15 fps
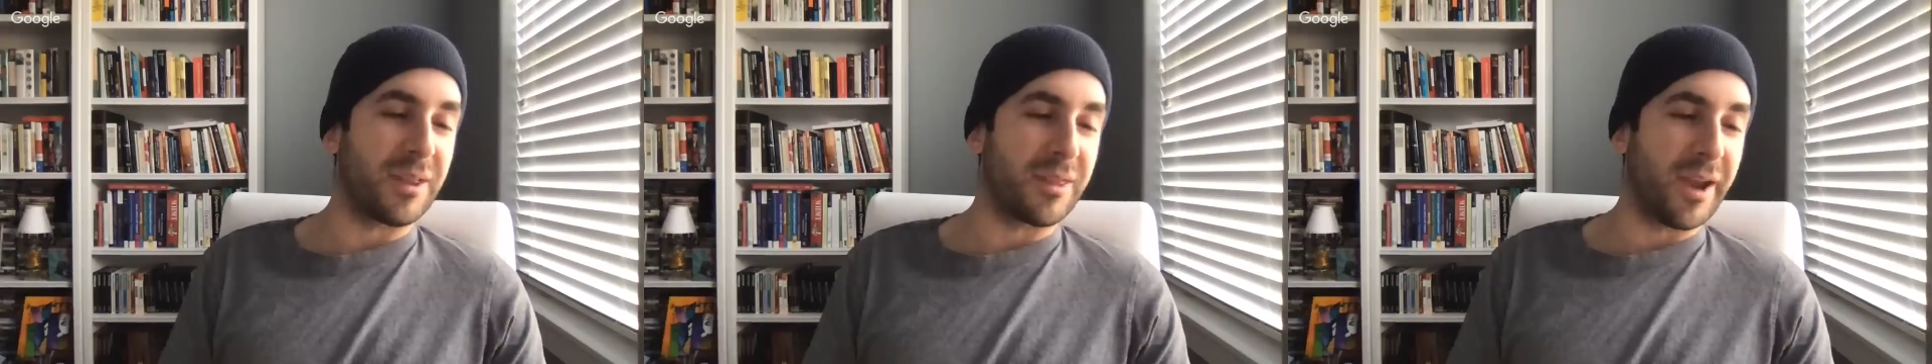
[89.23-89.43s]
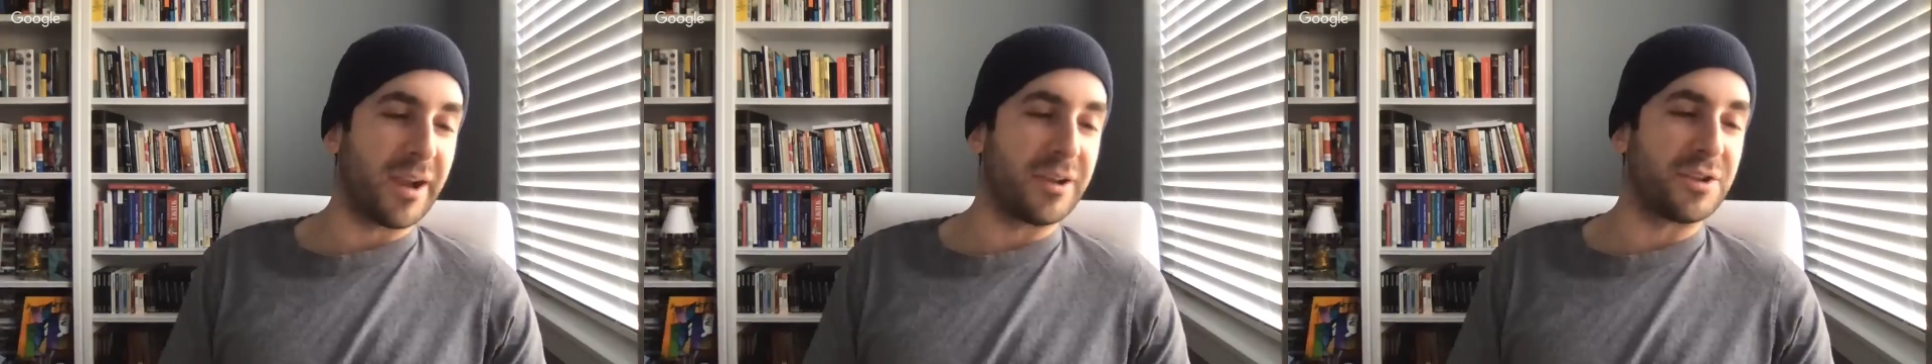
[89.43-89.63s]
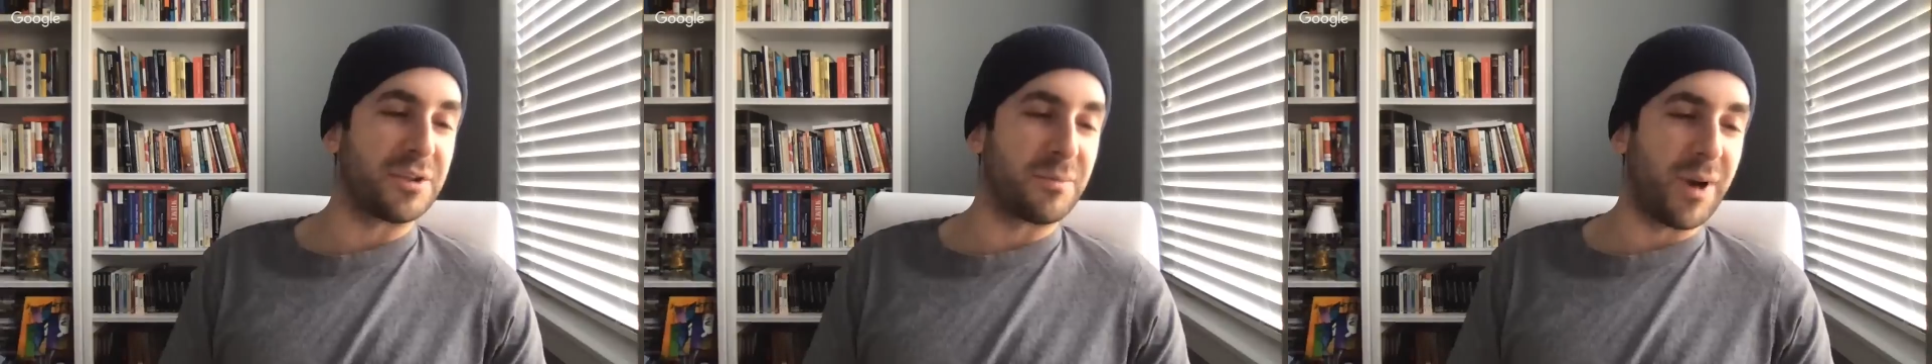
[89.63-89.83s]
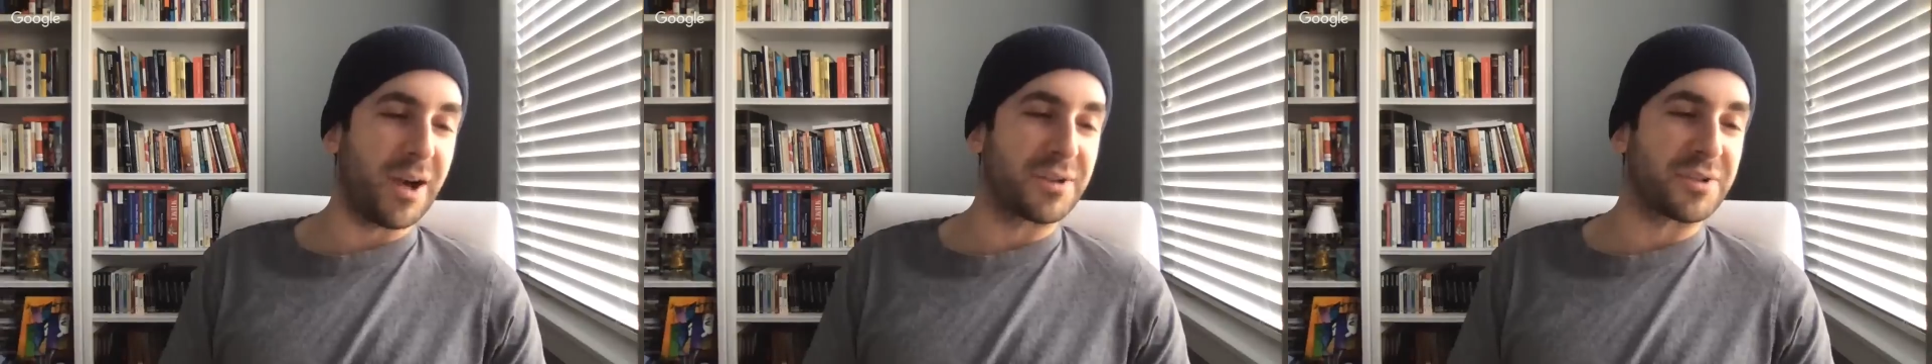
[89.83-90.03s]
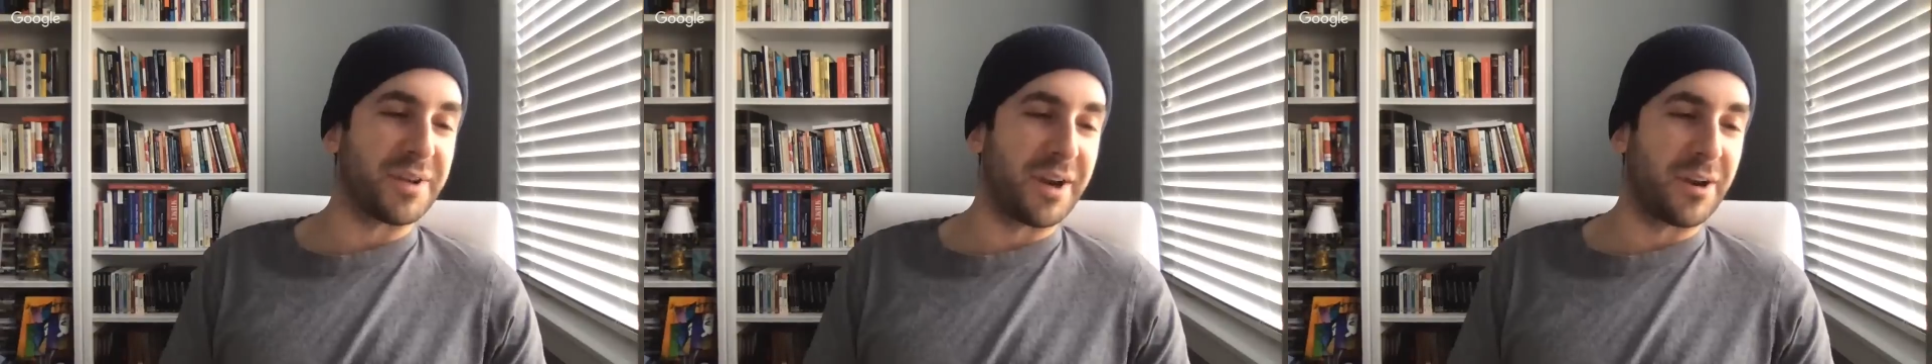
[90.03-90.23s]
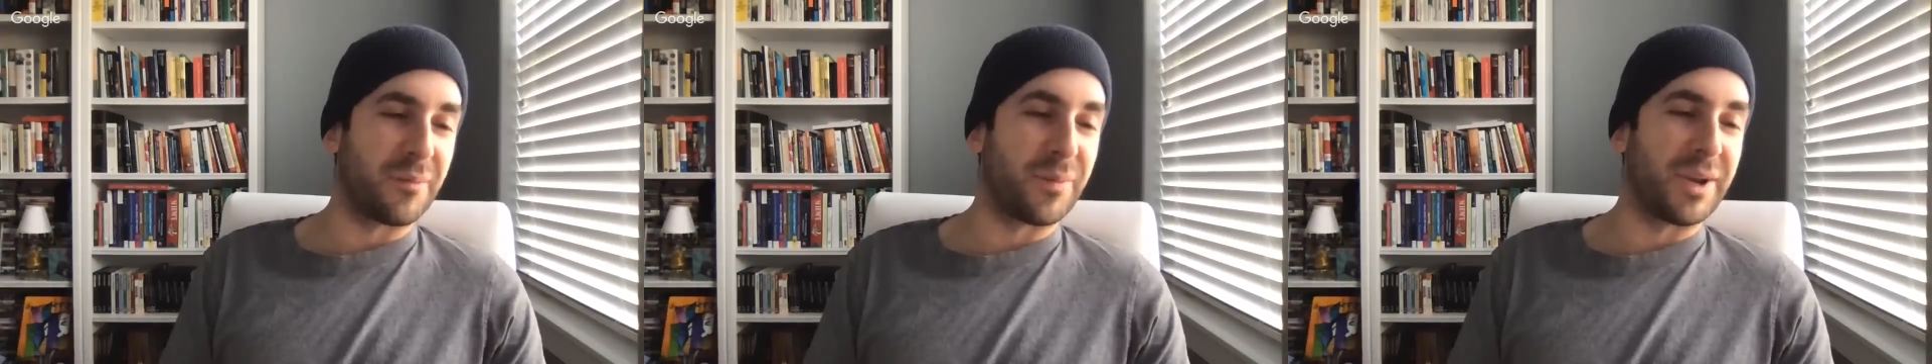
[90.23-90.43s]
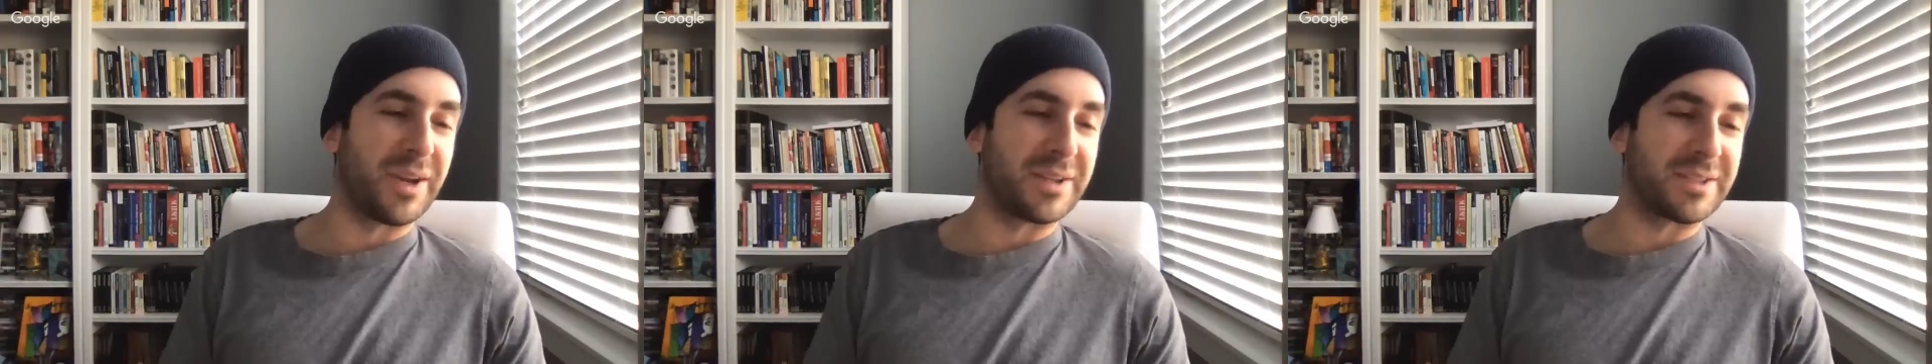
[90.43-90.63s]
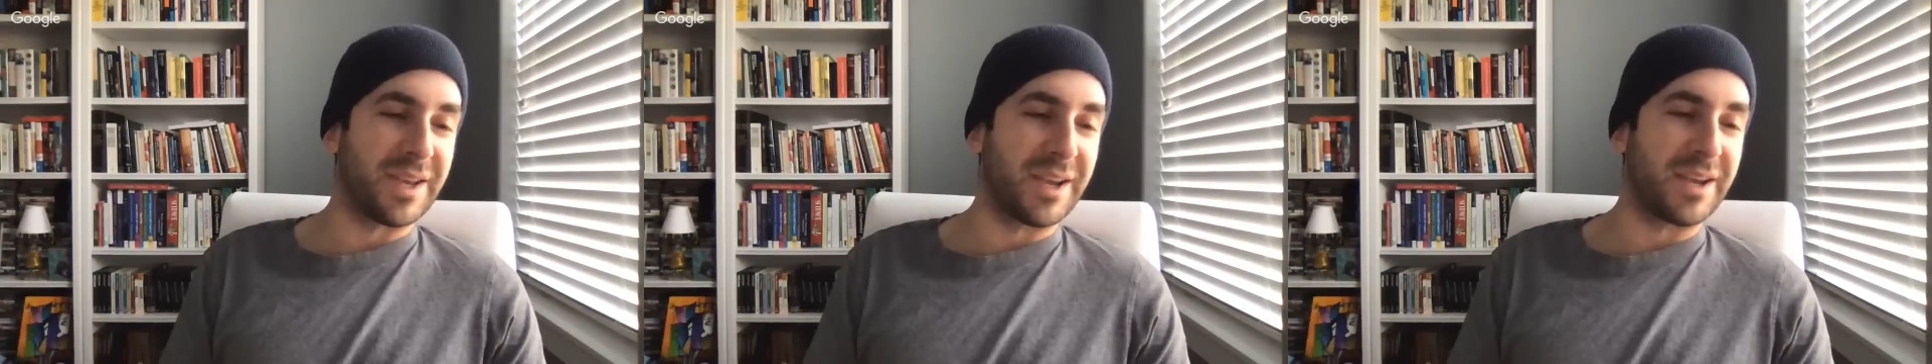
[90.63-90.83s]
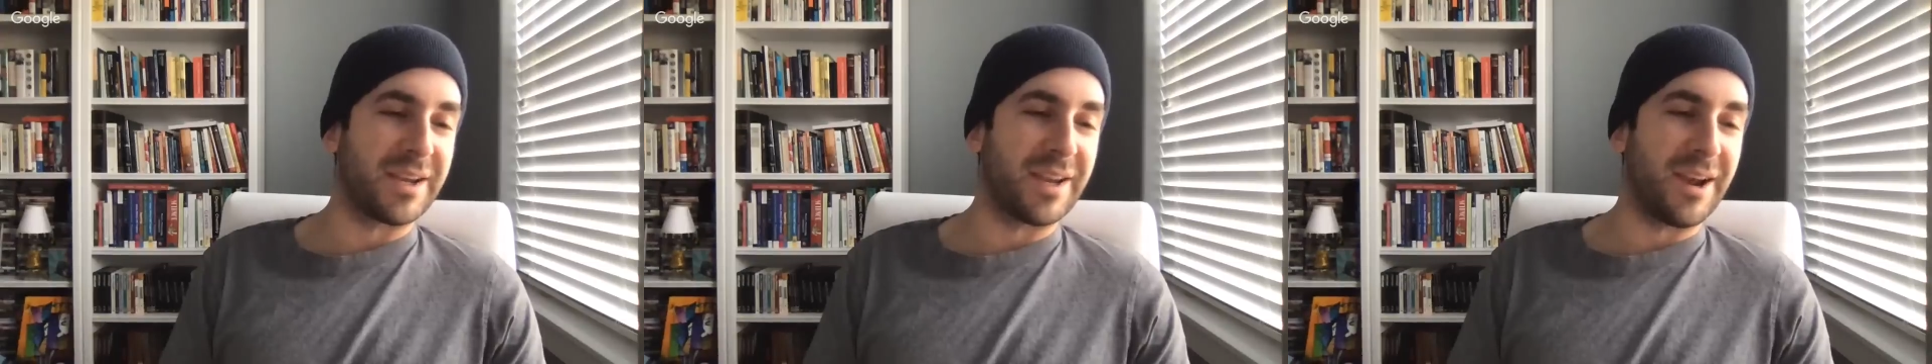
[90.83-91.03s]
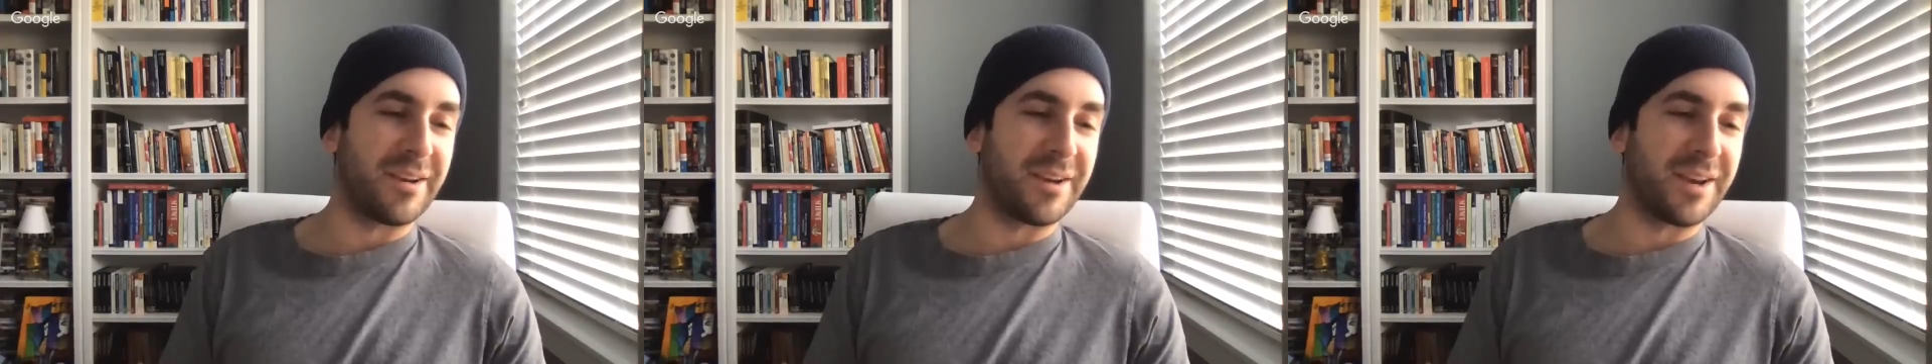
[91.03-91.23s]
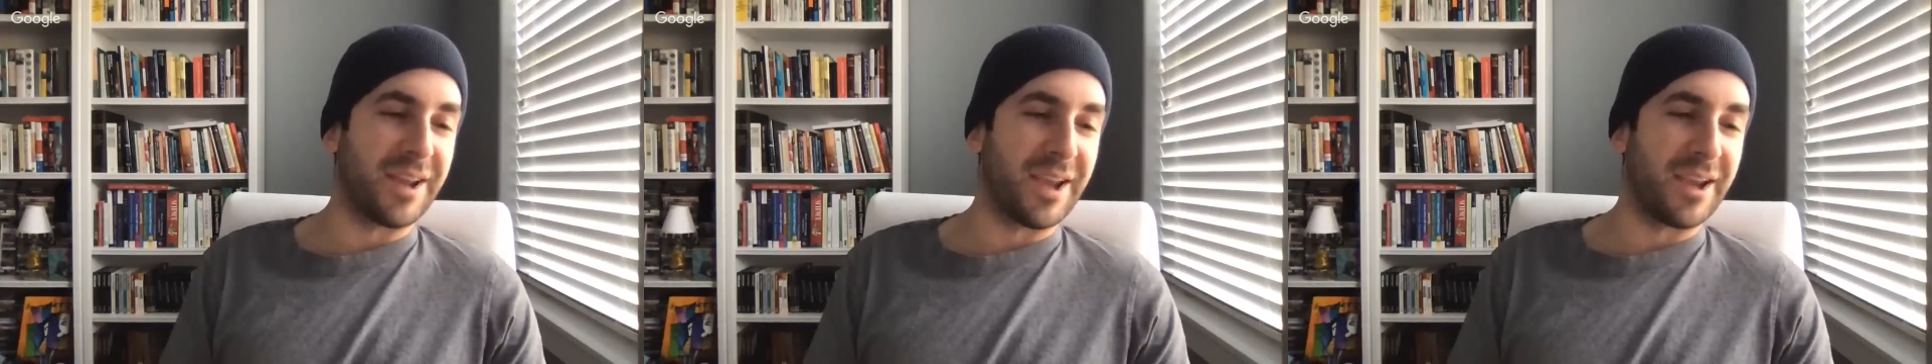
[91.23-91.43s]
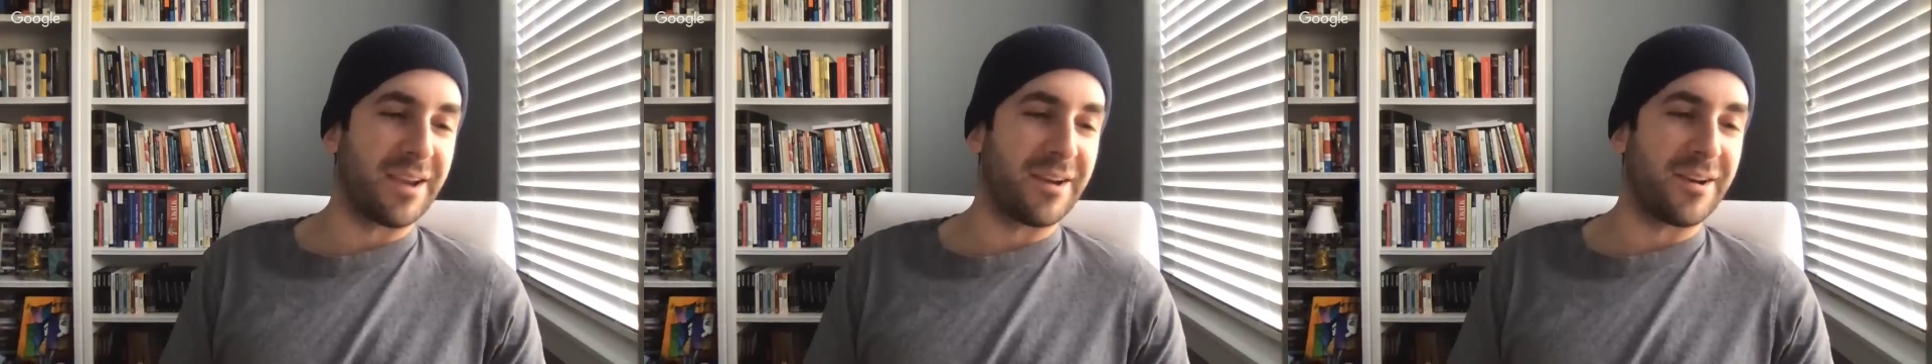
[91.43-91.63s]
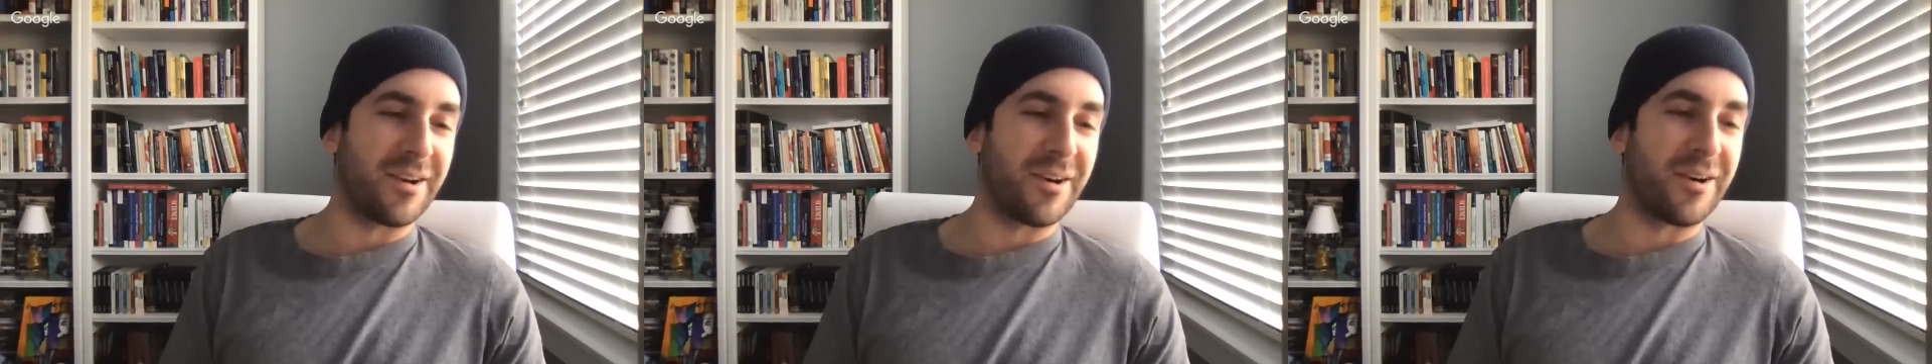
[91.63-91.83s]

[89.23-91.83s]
in light of Gematrinator being taken down today